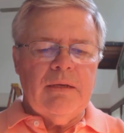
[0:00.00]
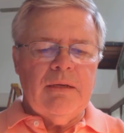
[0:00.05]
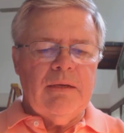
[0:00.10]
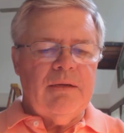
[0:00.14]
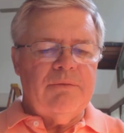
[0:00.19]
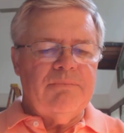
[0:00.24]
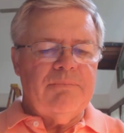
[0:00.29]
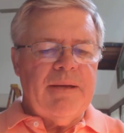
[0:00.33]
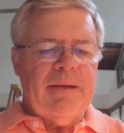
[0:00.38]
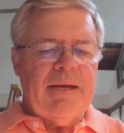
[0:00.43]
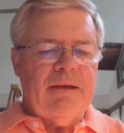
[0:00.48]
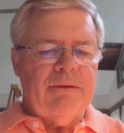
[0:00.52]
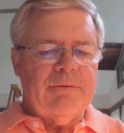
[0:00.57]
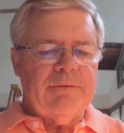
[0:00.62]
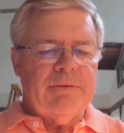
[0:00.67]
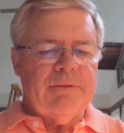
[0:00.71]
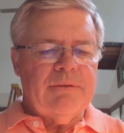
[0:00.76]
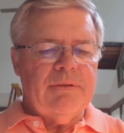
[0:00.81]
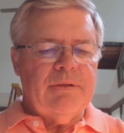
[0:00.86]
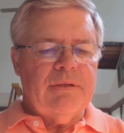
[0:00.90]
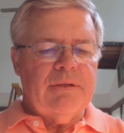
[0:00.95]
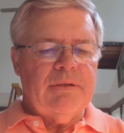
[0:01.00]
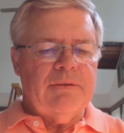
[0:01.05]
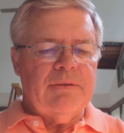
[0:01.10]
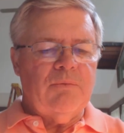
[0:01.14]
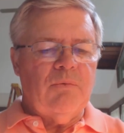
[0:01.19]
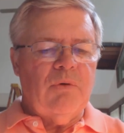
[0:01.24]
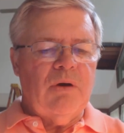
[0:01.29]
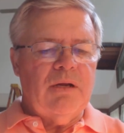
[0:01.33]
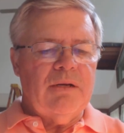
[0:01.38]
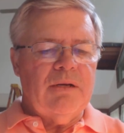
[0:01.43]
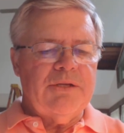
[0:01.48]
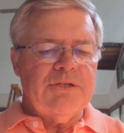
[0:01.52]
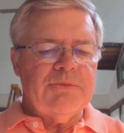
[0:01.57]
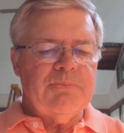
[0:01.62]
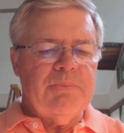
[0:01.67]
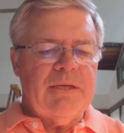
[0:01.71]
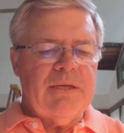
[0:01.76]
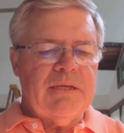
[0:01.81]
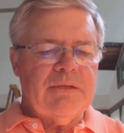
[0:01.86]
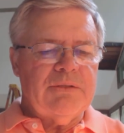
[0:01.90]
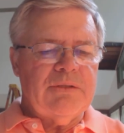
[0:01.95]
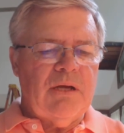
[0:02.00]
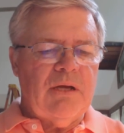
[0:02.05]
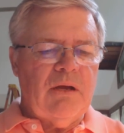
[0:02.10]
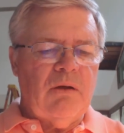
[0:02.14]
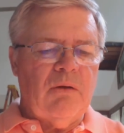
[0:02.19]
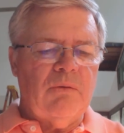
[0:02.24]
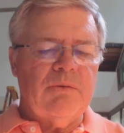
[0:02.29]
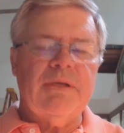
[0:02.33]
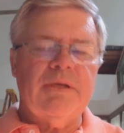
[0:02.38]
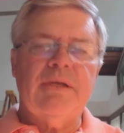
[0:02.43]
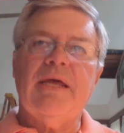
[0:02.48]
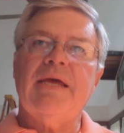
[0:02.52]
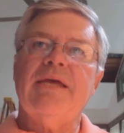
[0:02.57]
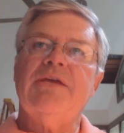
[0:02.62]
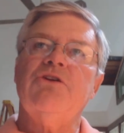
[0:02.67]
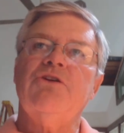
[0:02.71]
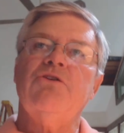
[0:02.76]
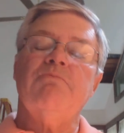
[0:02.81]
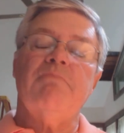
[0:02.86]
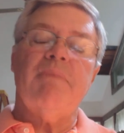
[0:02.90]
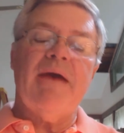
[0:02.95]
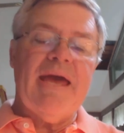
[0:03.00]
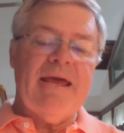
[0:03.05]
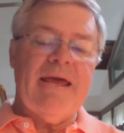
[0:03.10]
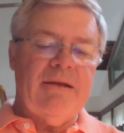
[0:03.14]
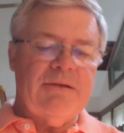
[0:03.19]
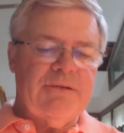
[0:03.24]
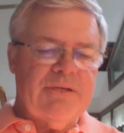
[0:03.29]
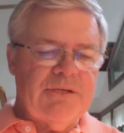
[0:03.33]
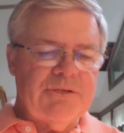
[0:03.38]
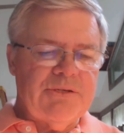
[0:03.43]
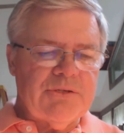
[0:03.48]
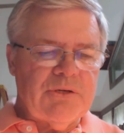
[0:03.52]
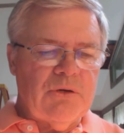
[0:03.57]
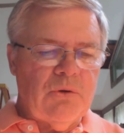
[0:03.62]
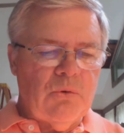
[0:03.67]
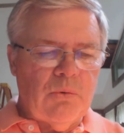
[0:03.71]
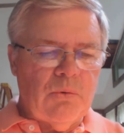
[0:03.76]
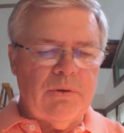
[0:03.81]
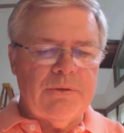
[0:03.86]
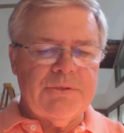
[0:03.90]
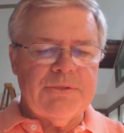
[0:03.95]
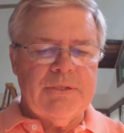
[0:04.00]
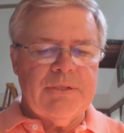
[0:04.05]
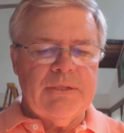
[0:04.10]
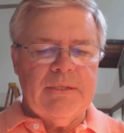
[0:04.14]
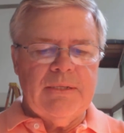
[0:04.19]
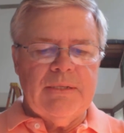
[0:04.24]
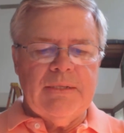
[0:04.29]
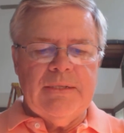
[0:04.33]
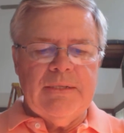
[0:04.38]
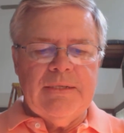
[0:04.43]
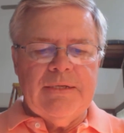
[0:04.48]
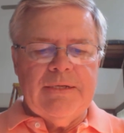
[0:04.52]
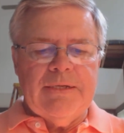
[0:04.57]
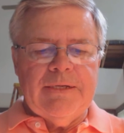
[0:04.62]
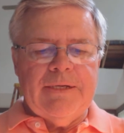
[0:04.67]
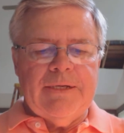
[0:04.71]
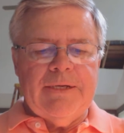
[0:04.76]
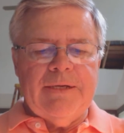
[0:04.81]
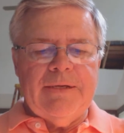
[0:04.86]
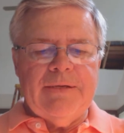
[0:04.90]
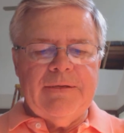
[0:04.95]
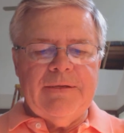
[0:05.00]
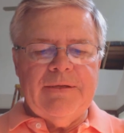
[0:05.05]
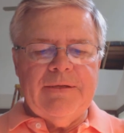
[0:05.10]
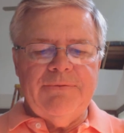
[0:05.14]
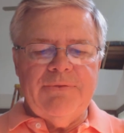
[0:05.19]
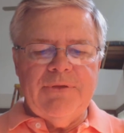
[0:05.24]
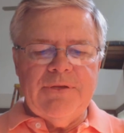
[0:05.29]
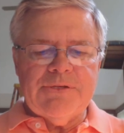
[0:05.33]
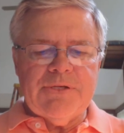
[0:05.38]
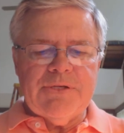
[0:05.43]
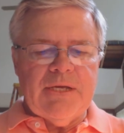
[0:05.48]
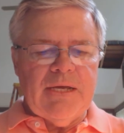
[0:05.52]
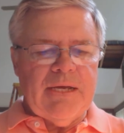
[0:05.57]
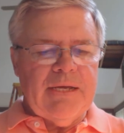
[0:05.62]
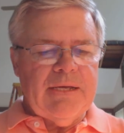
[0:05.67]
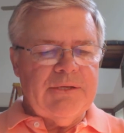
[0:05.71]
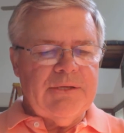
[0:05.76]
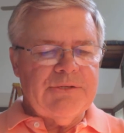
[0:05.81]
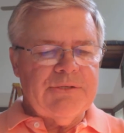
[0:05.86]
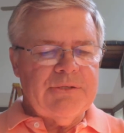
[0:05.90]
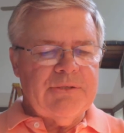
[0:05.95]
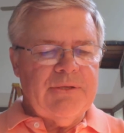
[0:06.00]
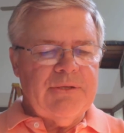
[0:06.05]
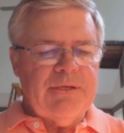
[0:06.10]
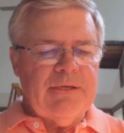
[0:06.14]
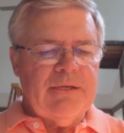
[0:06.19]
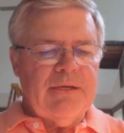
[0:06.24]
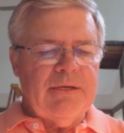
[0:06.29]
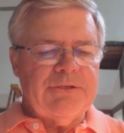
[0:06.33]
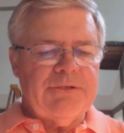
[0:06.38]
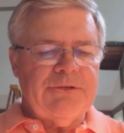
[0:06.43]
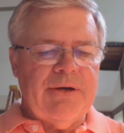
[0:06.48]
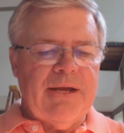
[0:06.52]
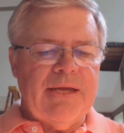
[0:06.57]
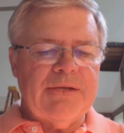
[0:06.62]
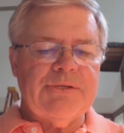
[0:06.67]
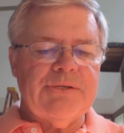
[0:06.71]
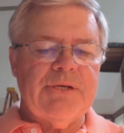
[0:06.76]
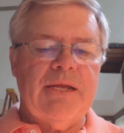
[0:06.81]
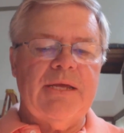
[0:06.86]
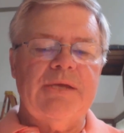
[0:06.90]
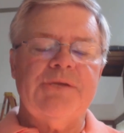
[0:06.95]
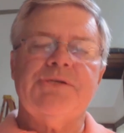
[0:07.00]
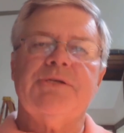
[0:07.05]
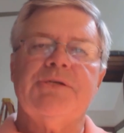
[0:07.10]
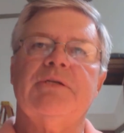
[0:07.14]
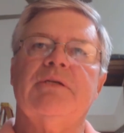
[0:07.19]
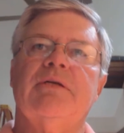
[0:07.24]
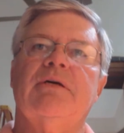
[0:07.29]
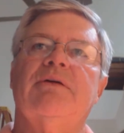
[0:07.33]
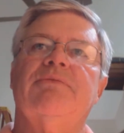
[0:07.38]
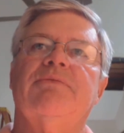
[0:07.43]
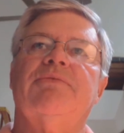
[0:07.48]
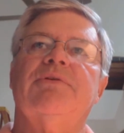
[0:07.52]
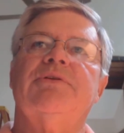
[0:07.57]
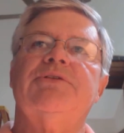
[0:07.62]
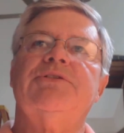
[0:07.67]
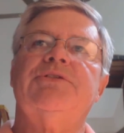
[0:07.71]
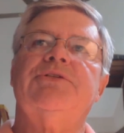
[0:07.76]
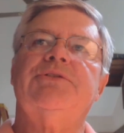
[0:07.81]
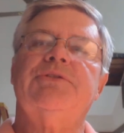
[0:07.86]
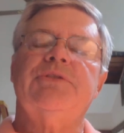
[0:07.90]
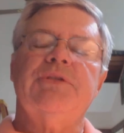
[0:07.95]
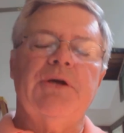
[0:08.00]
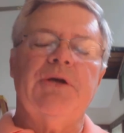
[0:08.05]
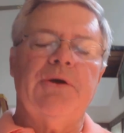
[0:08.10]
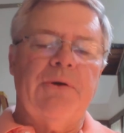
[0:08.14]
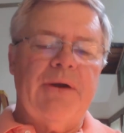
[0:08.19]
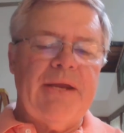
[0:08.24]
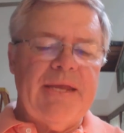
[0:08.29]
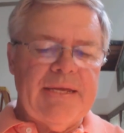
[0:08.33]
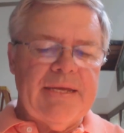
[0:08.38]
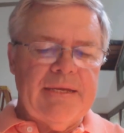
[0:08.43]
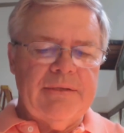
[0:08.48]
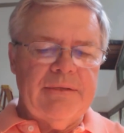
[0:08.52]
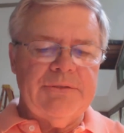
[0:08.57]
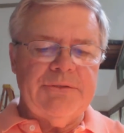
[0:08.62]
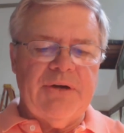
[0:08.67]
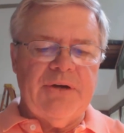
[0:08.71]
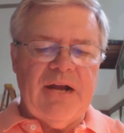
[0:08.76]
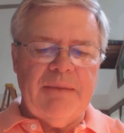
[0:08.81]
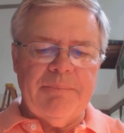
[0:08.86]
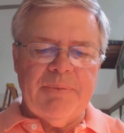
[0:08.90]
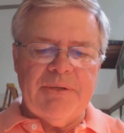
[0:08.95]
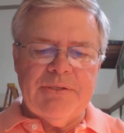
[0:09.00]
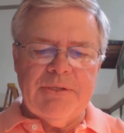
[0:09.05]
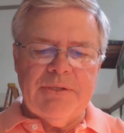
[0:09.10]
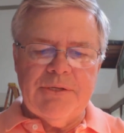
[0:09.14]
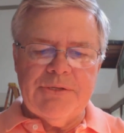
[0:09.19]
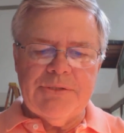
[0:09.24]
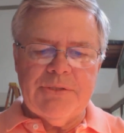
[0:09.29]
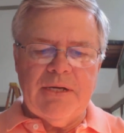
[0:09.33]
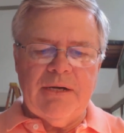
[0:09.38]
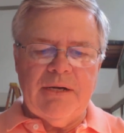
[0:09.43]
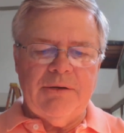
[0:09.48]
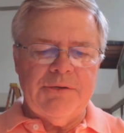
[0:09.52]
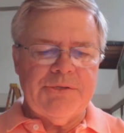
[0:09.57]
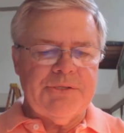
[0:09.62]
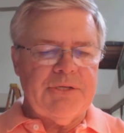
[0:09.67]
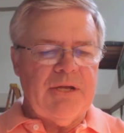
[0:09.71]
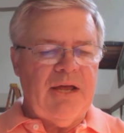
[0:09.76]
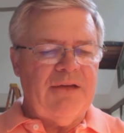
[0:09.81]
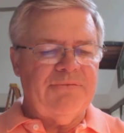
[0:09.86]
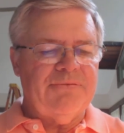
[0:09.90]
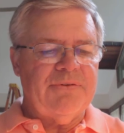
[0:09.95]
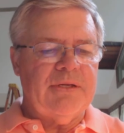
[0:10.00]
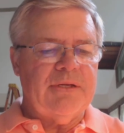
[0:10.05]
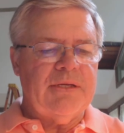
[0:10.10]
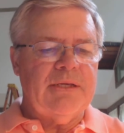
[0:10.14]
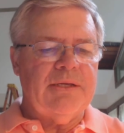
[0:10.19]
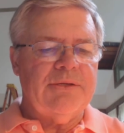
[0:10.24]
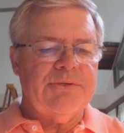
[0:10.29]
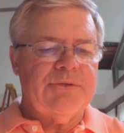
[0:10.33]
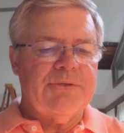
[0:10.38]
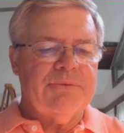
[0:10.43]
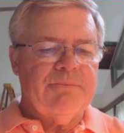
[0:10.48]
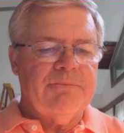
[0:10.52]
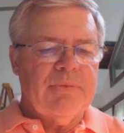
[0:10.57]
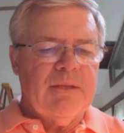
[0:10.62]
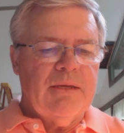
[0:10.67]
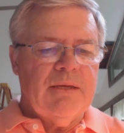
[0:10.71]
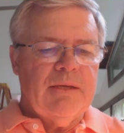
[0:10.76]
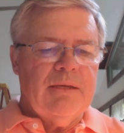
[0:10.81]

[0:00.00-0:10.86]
about what is being taught in a humanities course. In this case, the translation of the Greek dramatist Aristophanes